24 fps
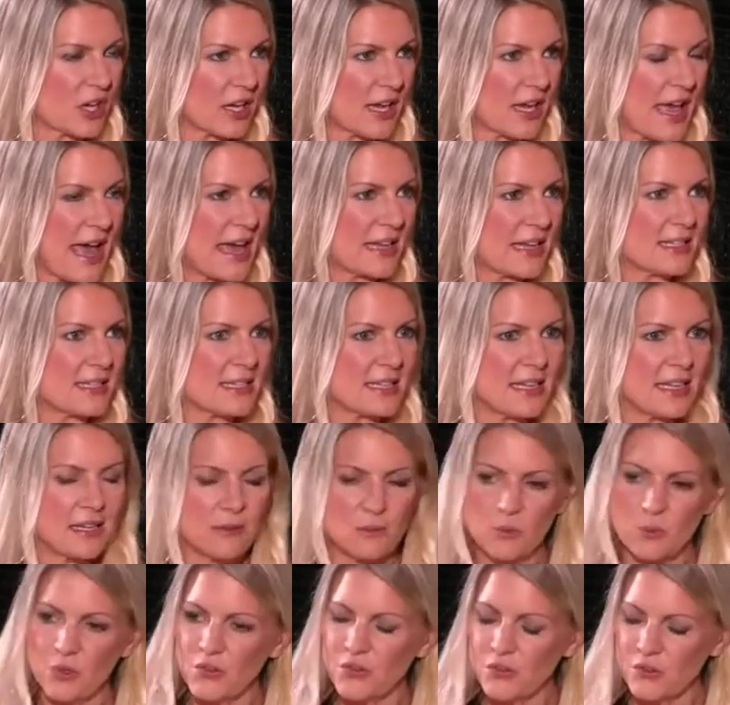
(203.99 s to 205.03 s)
and
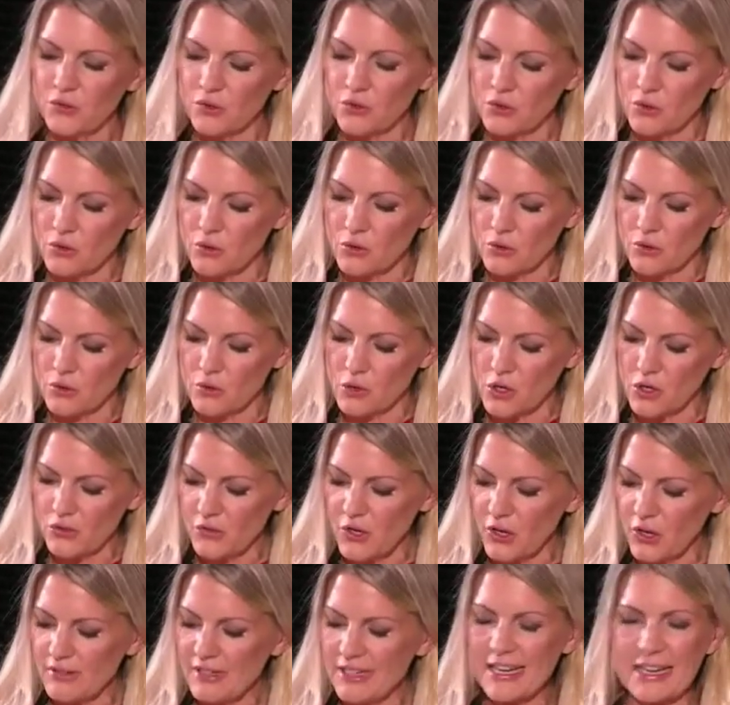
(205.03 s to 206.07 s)
it was
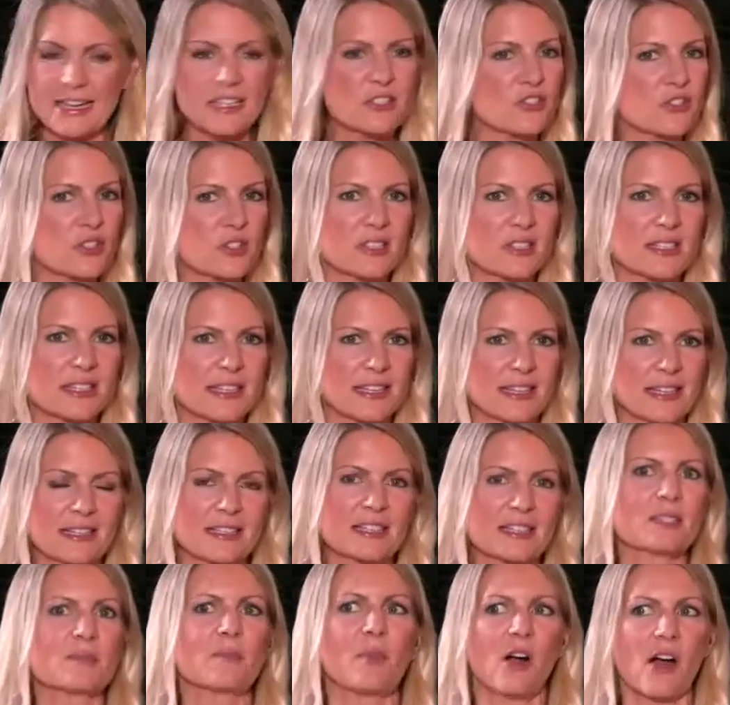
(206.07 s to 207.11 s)
not only interesting,
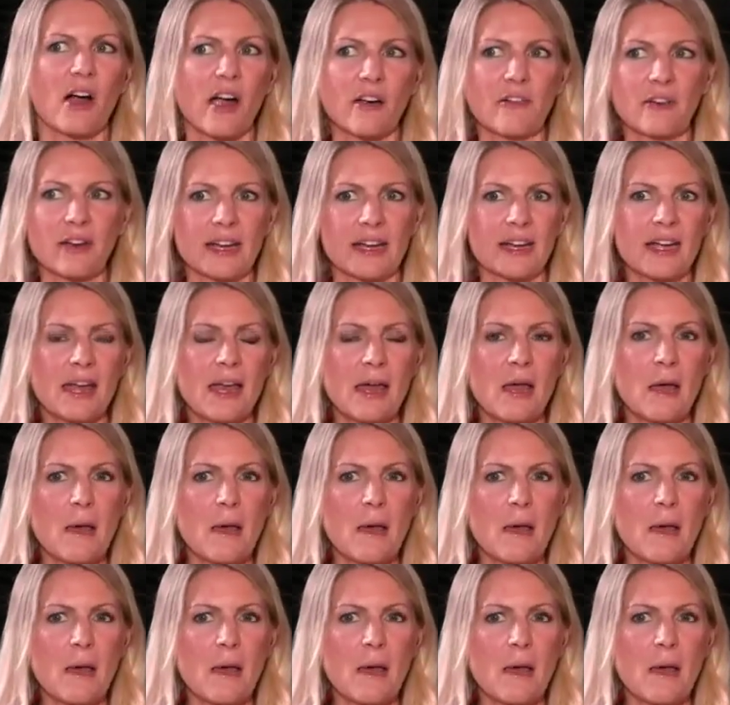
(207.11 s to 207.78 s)
inspiring,